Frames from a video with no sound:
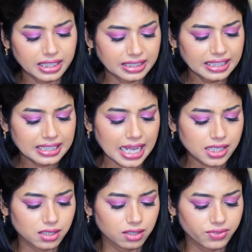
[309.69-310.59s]
I think it
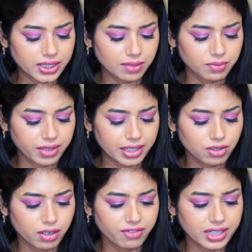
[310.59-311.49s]
has sulfate. I'm really
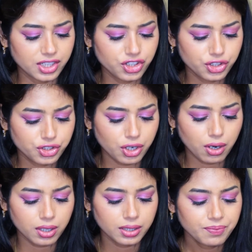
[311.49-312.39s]
not very
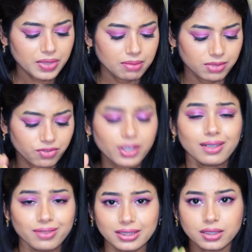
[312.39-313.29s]
sure, but
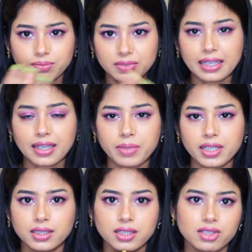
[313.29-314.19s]
whatever the
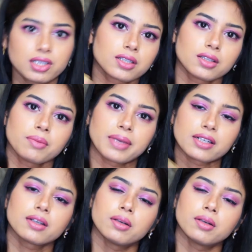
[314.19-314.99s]
chemical content in the